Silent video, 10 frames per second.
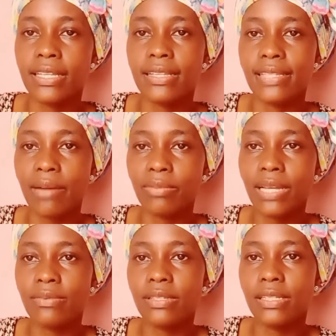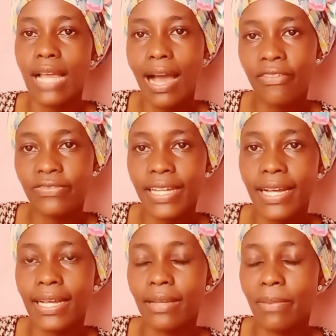sometimes after
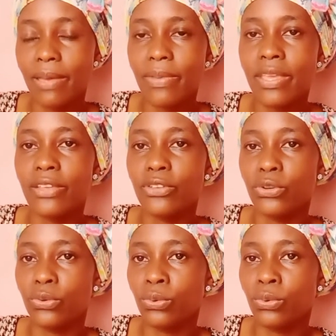maybe you